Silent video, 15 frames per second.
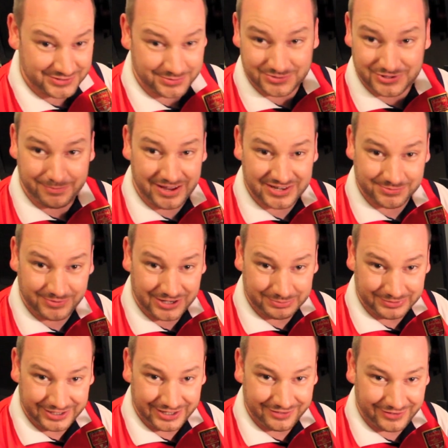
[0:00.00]
was the best way to
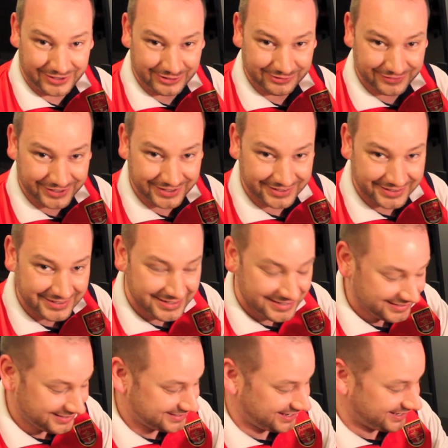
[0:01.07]
play Final Fight,
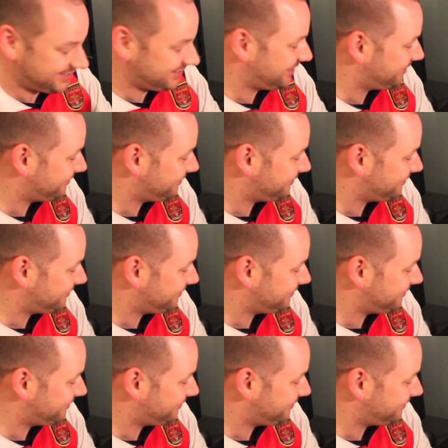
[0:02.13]
the Sega CD